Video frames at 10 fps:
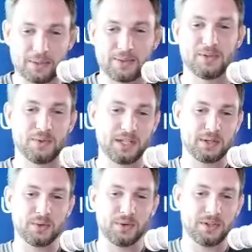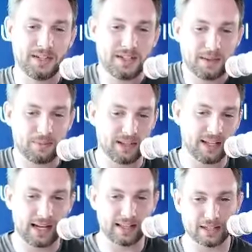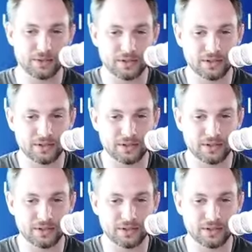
which is really cool and something that I like doing,